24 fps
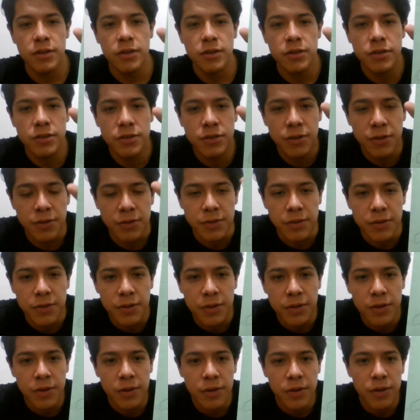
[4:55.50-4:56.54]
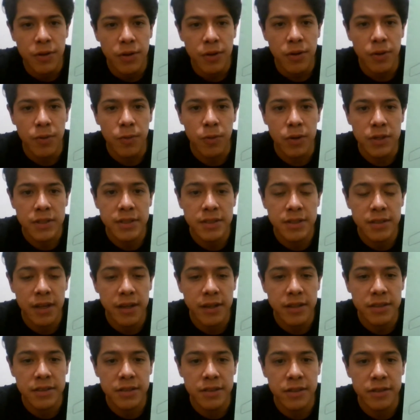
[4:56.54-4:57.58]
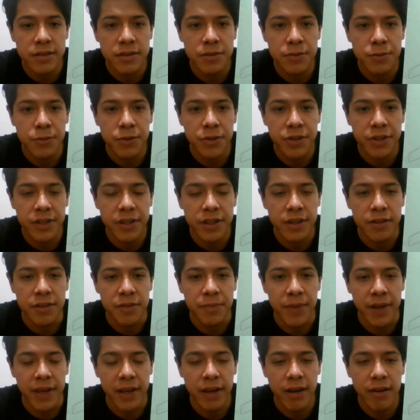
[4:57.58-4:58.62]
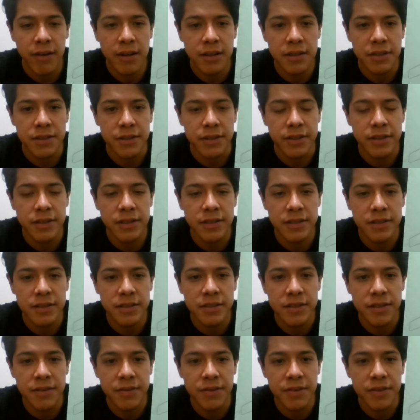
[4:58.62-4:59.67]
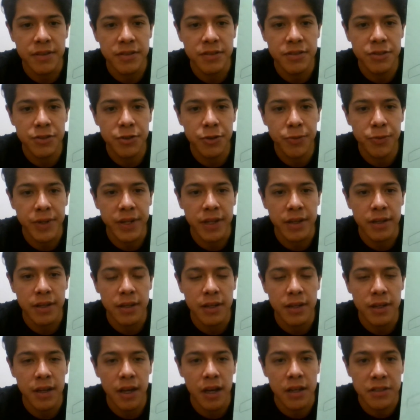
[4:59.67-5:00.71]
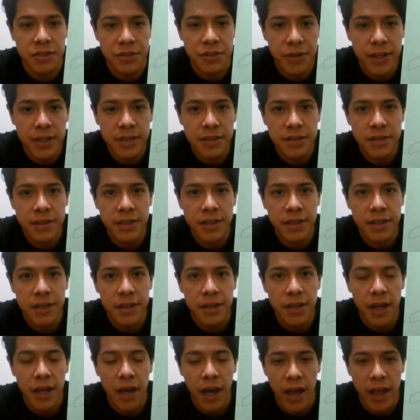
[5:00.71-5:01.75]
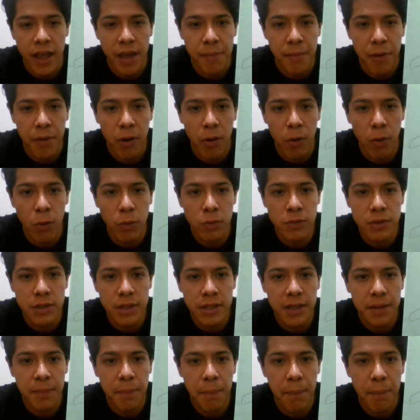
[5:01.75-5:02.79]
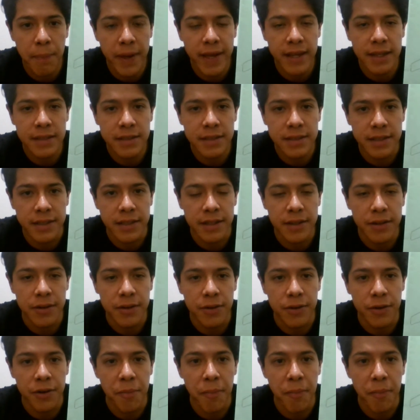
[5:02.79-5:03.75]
So once I started working on my character, this is the first drawing as you can see, I am only painting or